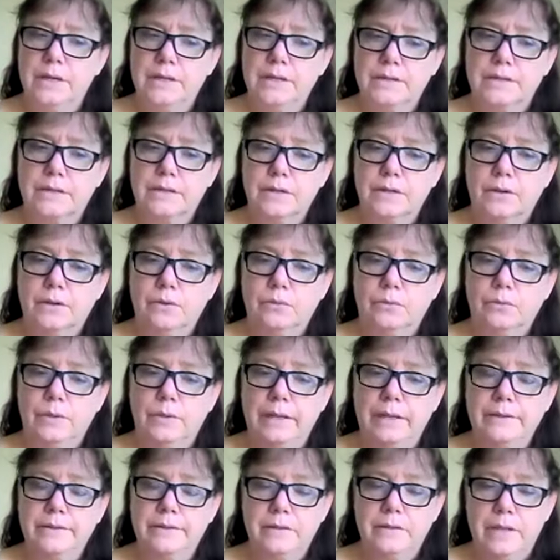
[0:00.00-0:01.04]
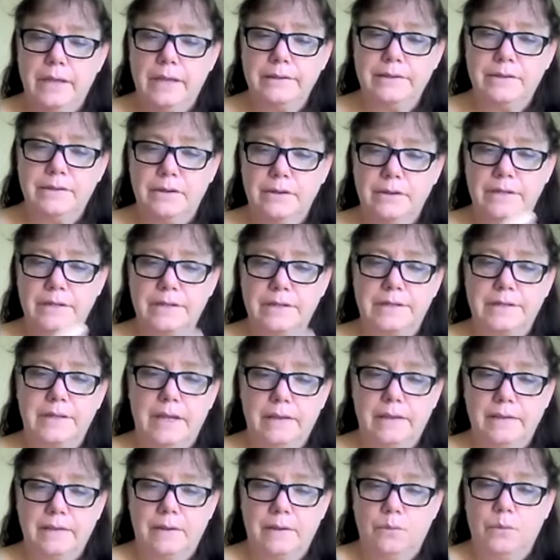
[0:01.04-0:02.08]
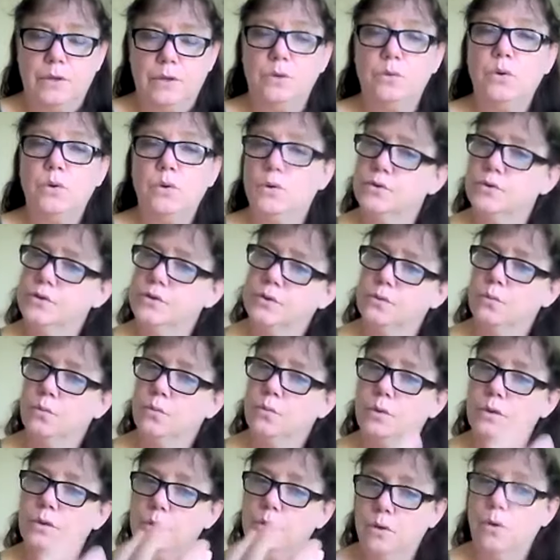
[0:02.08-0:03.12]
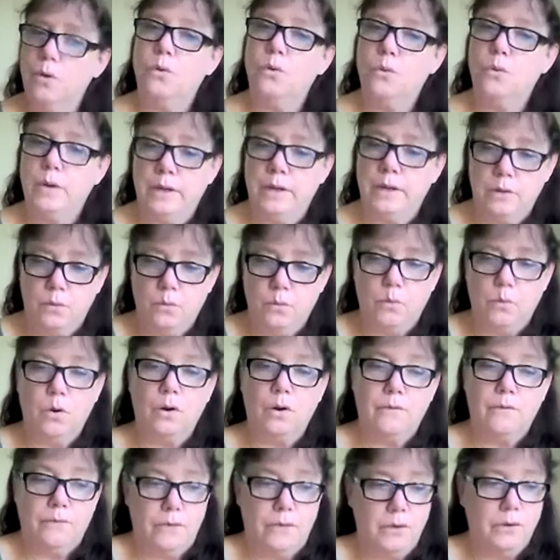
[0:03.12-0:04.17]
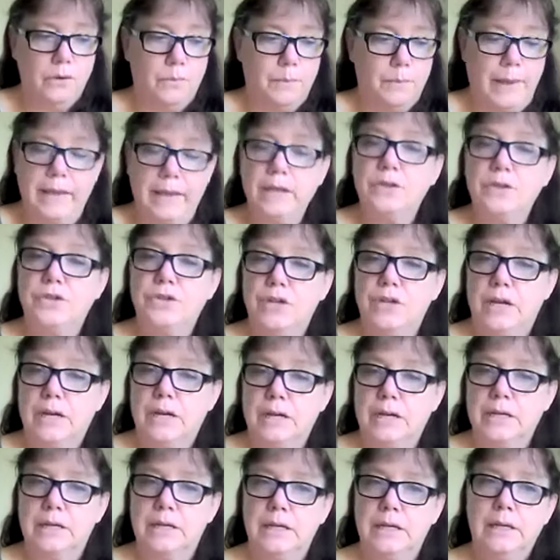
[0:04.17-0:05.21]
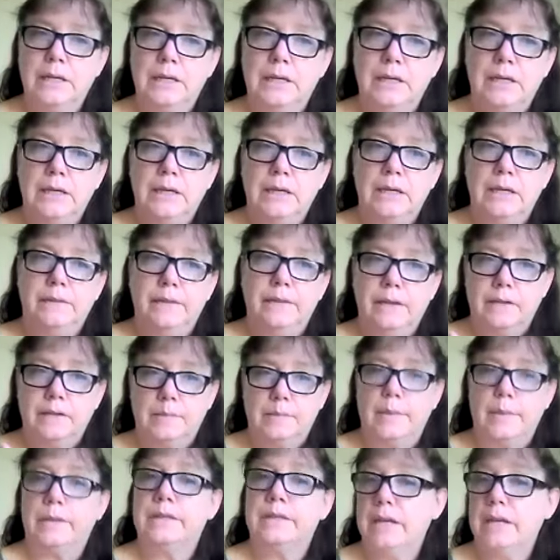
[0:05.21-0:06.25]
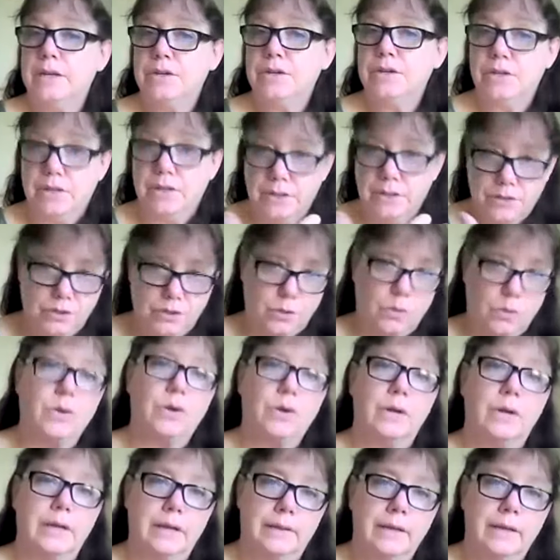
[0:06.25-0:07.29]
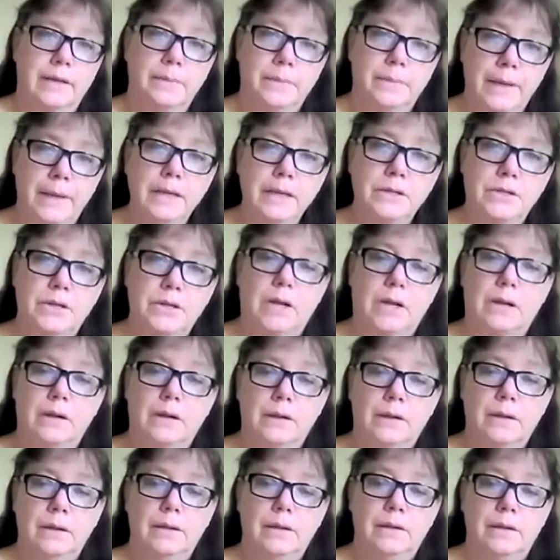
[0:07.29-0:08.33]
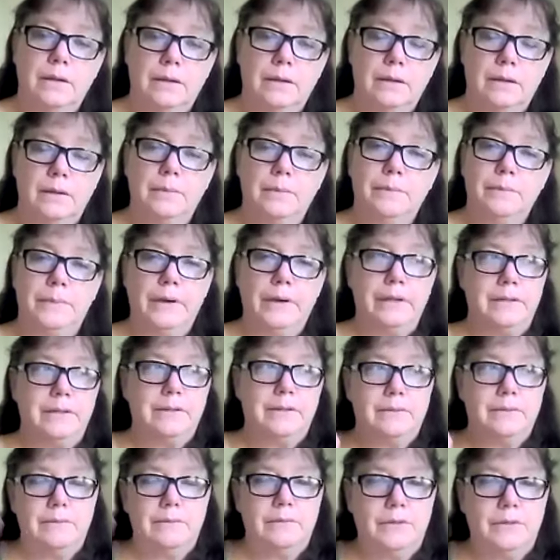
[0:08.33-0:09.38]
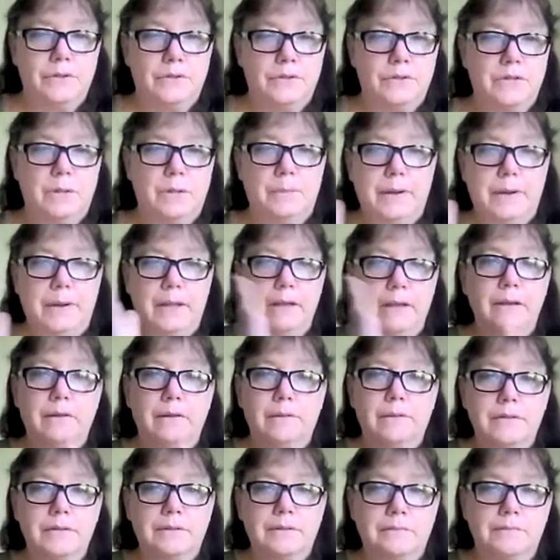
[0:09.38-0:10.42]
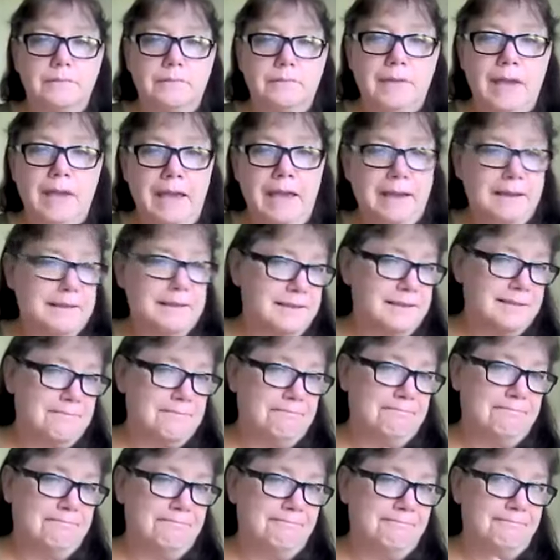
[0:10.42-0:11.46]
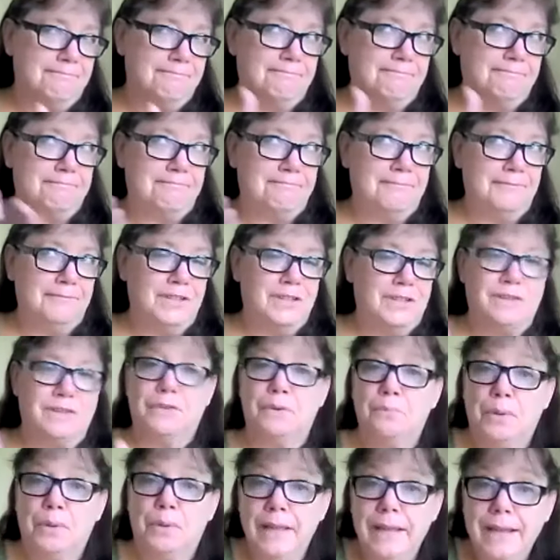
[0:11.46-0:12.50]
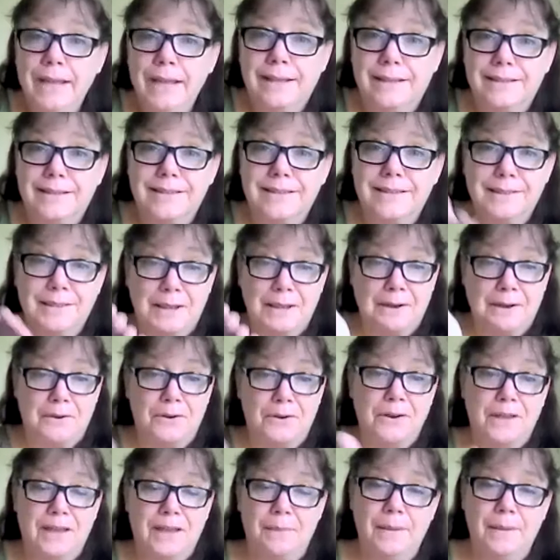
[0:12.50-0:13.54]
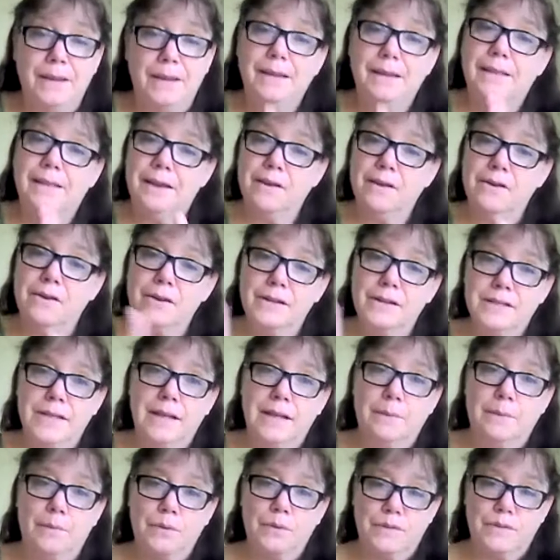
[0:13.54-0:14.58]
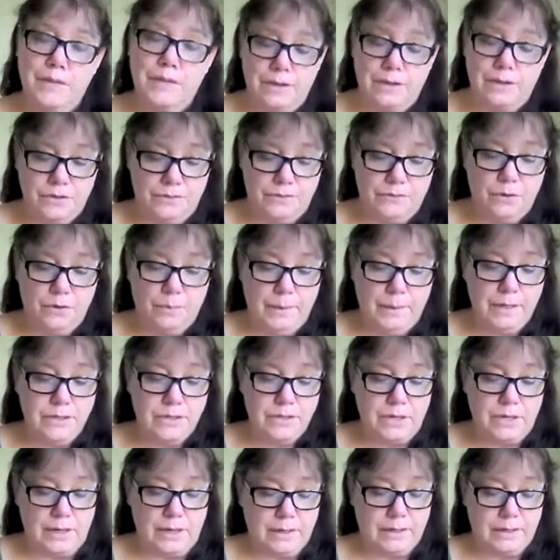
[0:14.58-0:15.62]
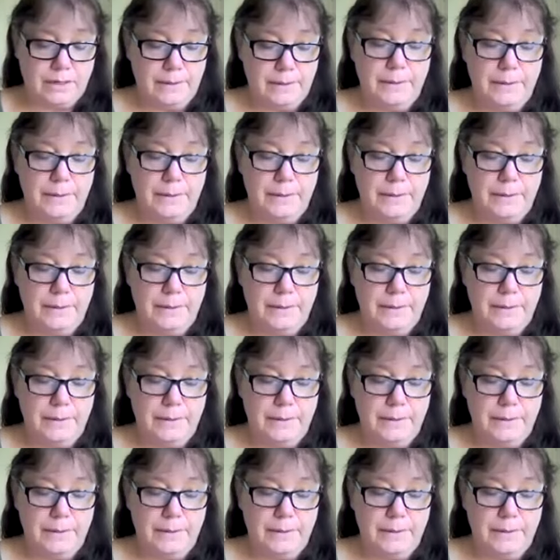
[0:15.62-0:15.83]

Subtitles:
So that's not to say that when you go and you work for your paycheck, the expectation is you're going to get that paycheck. But there's somebody else has different plans. They're going to come in and they're going to take a percentage of your paycheck.